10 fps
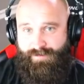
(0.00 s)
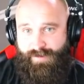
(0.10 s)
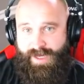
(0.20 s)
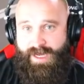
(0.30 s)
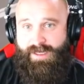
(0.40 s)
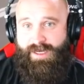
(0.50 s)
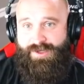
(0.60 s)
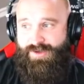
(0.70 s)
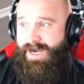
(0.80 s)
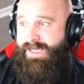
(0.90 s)
okay,
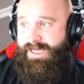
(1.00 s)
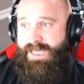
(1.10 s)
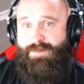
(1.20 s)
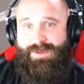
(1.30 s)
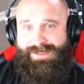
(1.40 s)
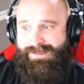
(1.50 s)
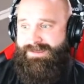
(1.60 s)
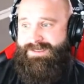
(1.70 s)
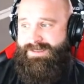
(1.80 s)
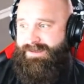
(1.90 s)
and try to keep like a
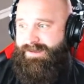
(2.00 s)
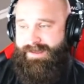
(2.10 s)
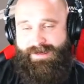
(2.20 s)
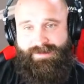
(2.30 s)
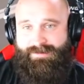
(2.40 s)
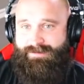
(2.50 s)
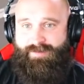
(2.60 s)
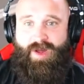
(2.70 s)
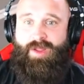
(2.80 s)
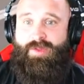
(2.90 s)
like
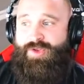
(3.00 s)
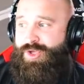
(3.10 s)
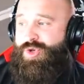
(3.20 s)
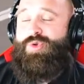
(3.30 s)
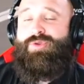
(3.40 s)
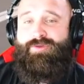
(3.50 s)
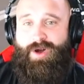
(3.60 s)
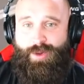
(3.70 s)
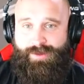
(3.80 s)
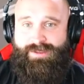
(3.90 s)
a huge
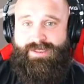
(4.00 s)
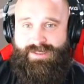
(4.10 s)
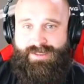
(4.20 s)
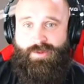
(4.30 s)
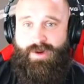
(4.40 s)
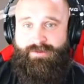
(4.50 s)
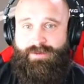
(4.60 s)
following distance away from